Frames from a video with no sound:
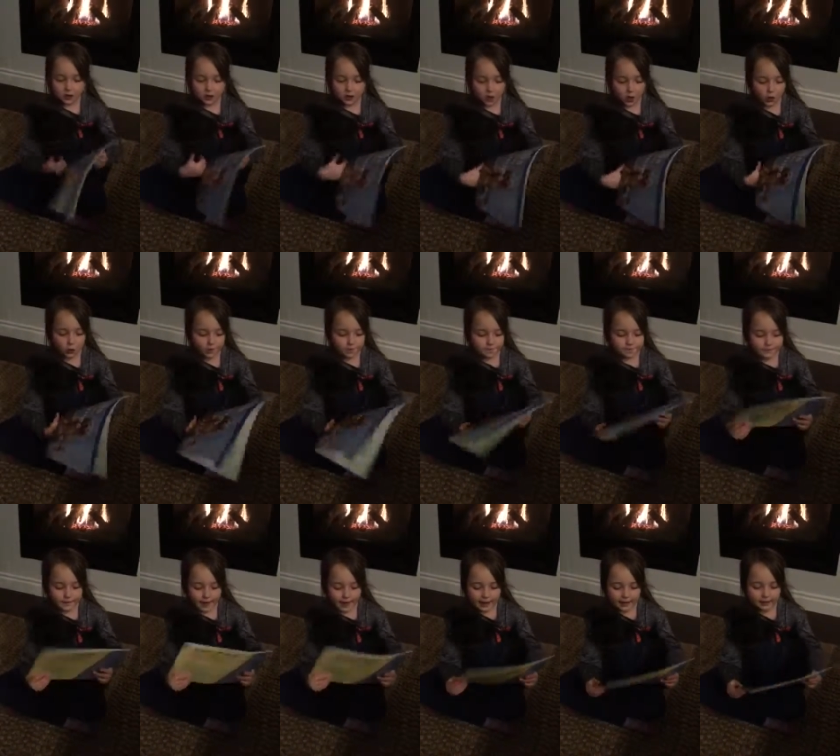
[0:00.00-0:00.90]
so
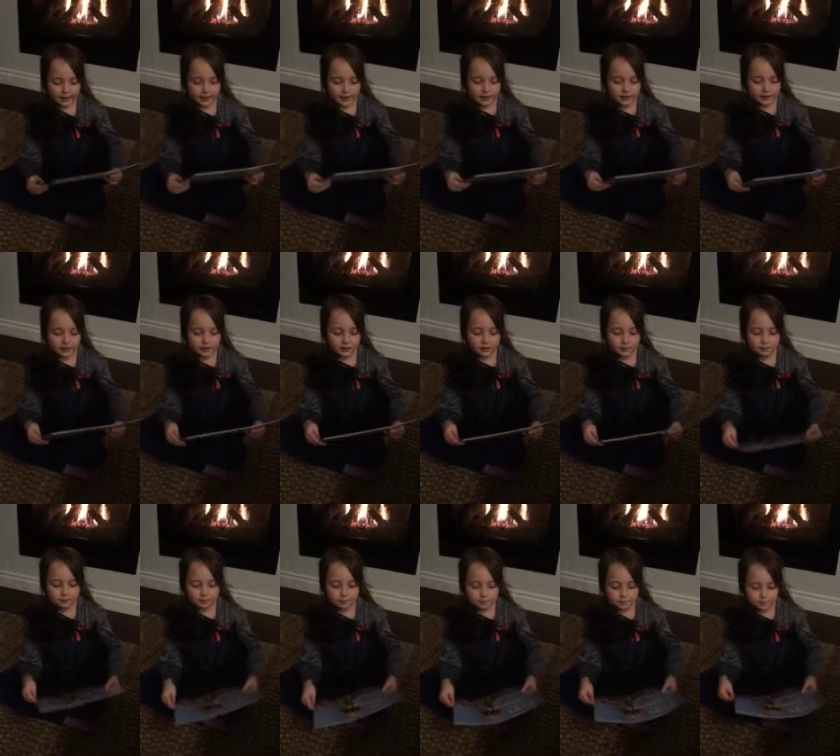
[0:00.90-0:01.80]
I like
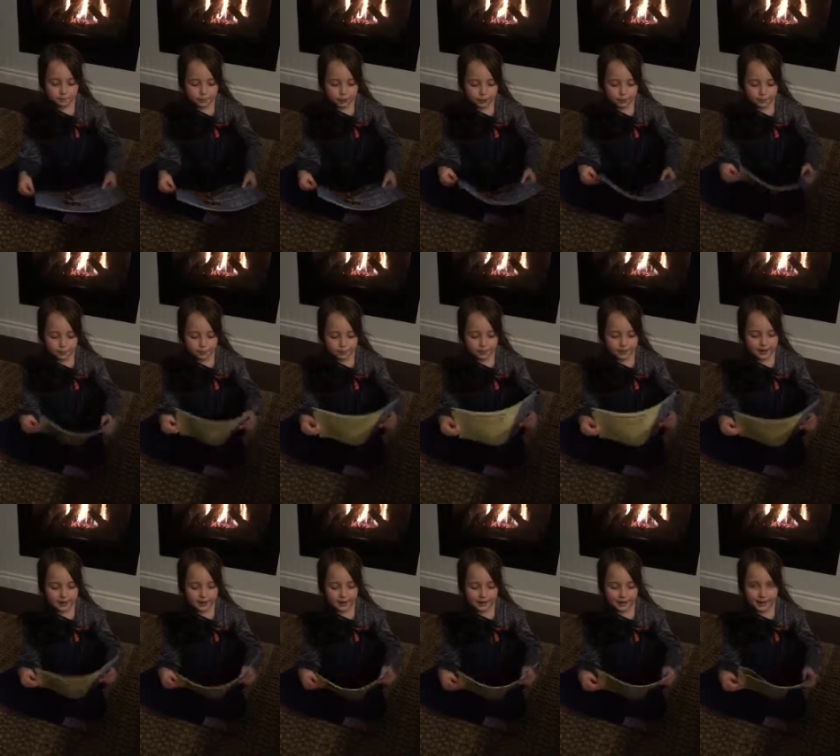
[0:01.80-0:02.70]
this book
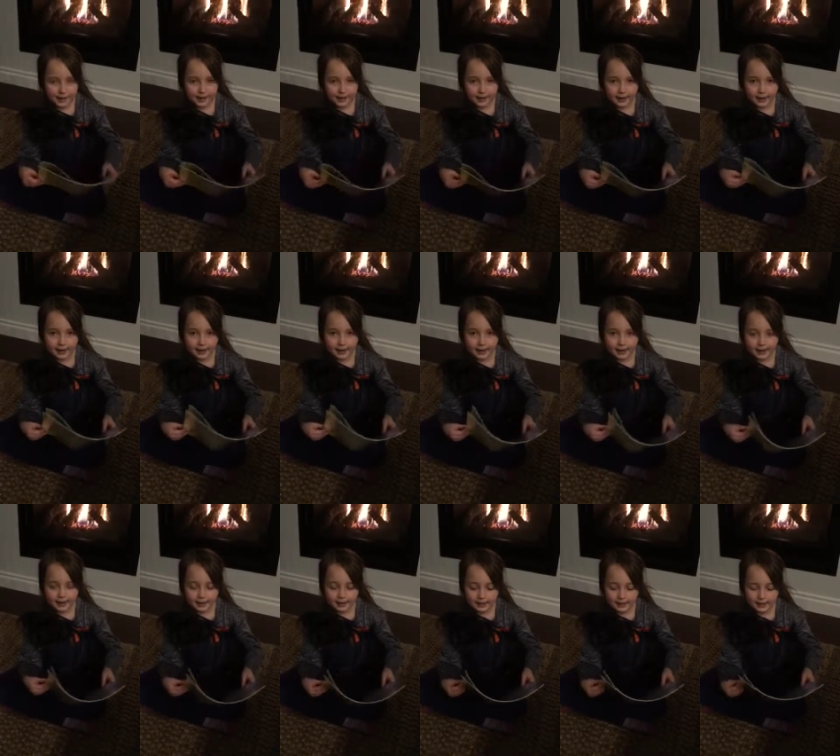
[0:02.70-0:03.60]
because it,
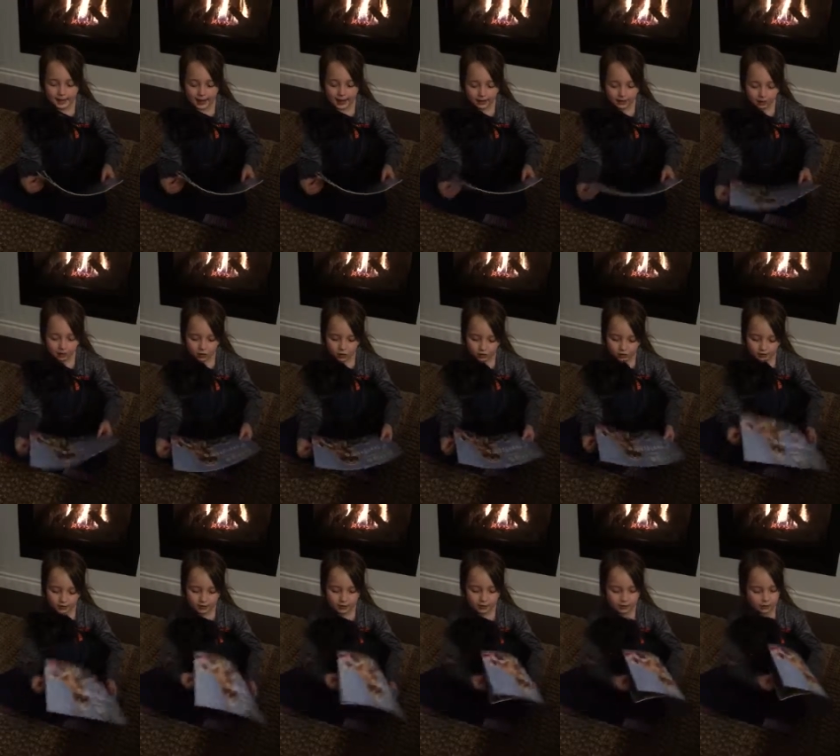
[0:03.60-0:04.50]
it has
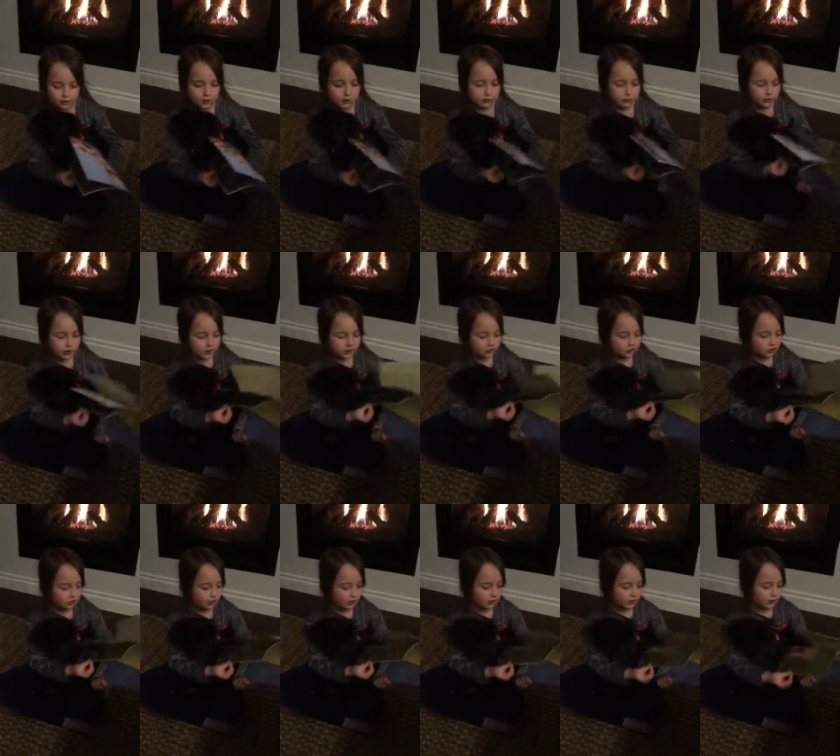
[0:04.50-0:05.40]
good
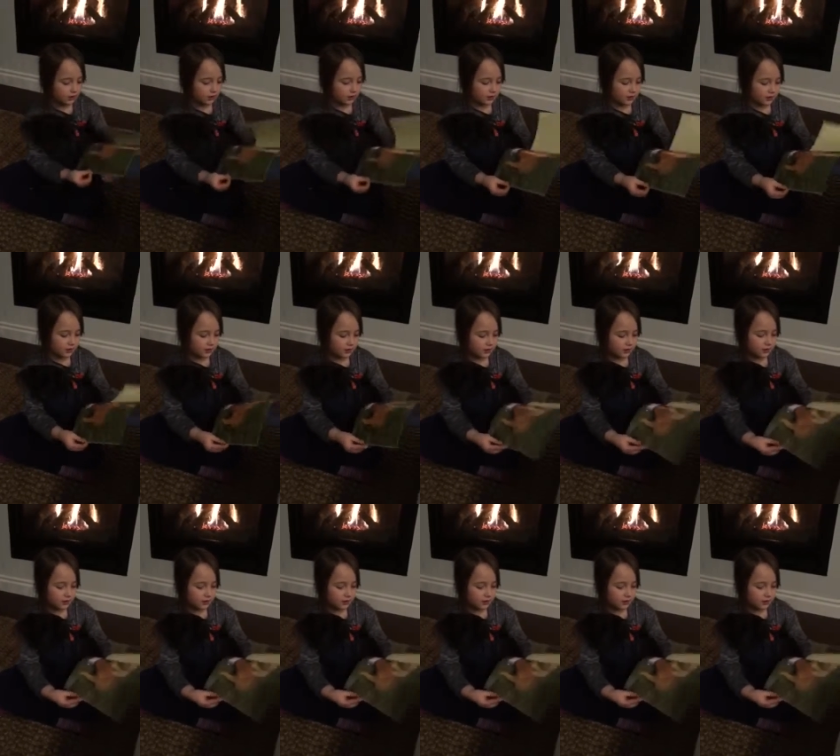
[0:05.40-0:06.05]
illustrations.